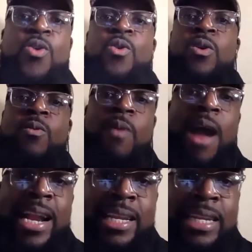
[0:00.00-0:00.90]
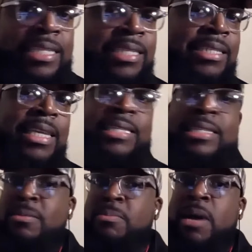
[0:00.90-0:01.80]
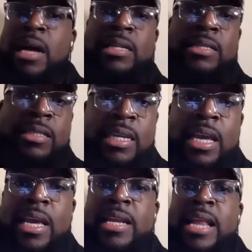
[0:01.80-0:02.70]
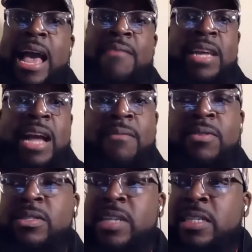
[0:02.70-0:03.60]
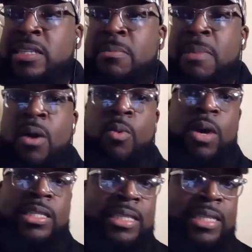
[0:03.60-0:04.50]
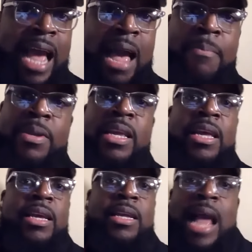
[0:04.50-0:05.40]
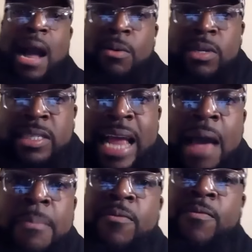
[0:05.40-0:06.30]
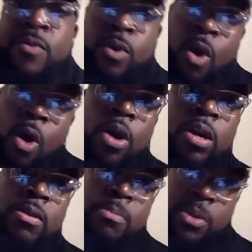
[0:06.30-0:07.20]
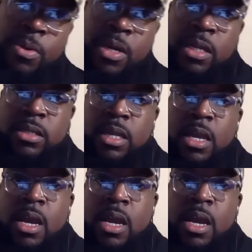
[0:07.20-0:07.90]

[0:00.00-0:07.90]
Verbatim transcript: who are writing legislation and policy and having conversation about what should happen and how it should happen for our communities.